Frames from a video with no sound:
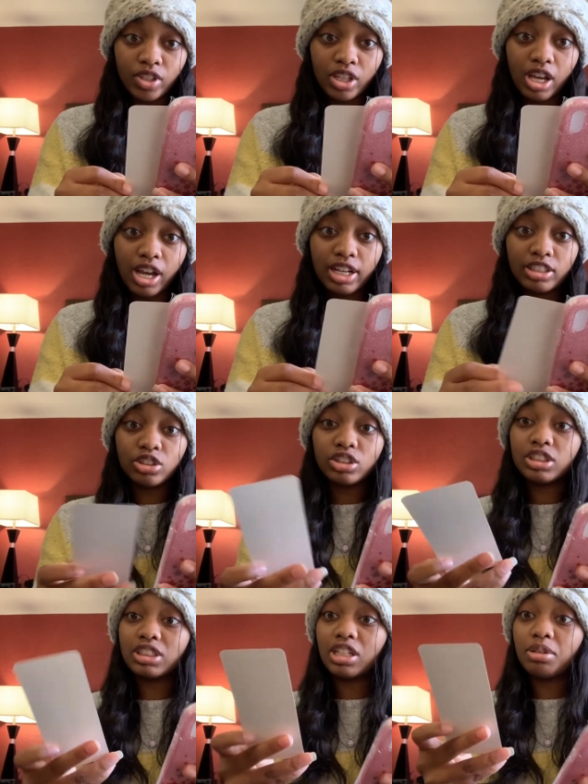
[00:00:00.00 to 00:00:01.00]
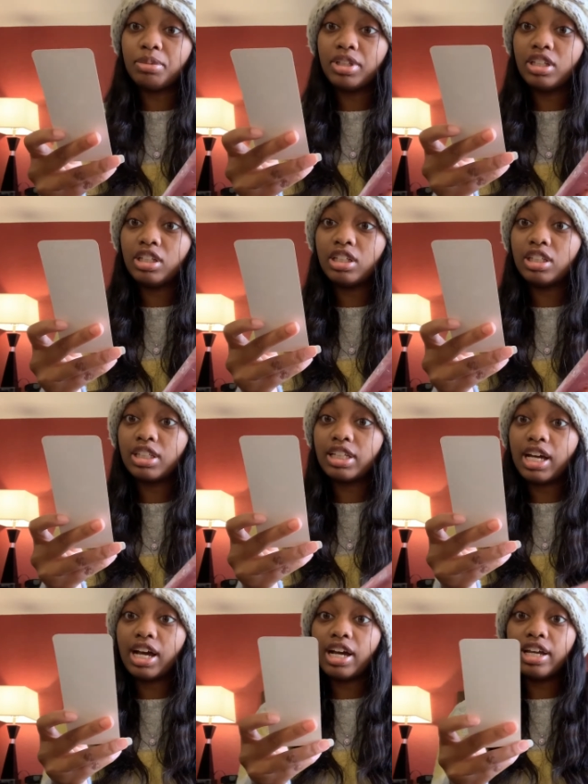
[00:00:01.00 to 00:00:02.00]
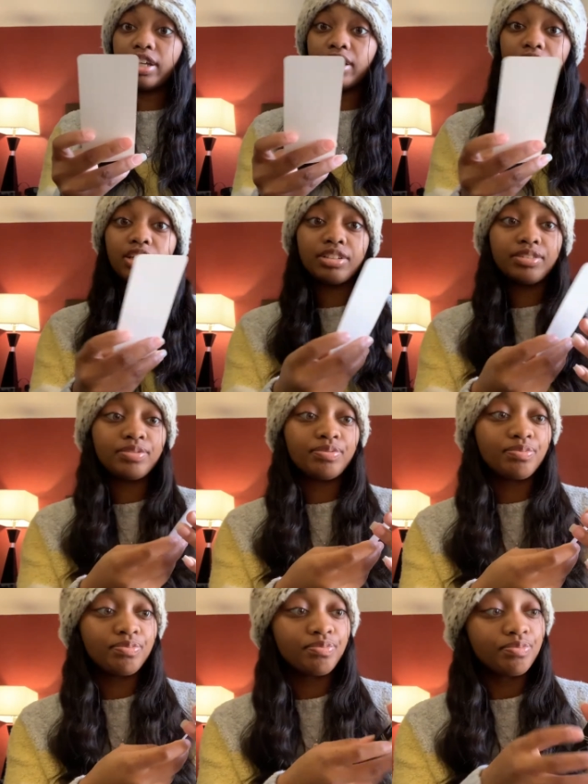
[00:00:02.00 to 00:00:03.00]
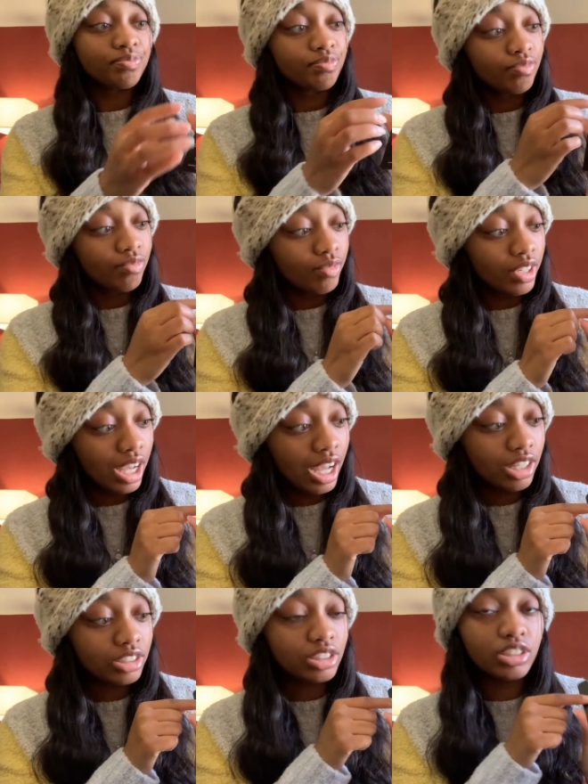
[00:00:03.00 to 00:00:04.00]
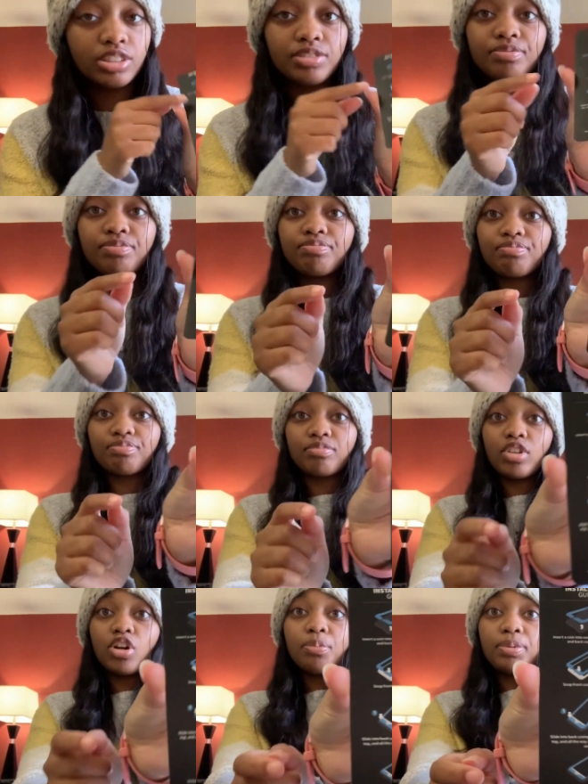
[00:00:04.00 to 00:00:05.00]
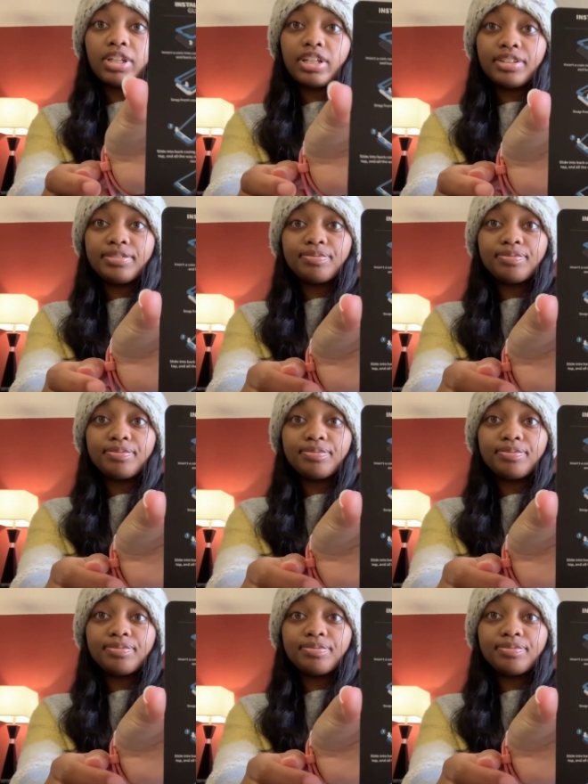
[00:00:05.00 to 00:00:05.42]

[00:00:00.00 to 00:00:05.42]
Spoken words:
Alright, so it's just telling me the guide, how to open it.